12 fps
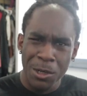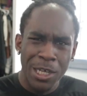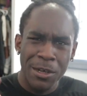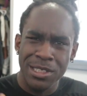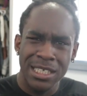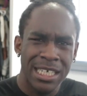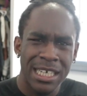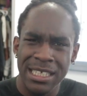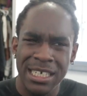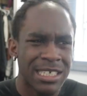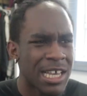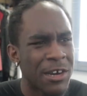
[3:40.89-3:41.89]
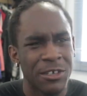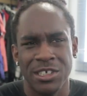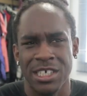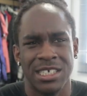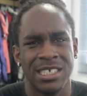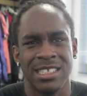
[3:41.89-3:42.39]
When I was seeing this, I was
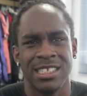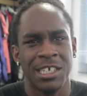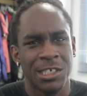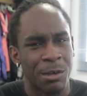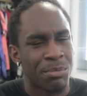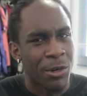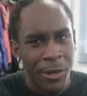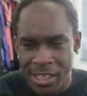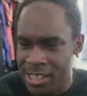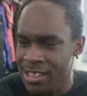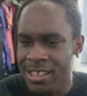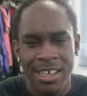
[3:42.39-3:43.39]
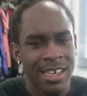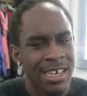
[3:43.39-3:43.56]
just disappointed.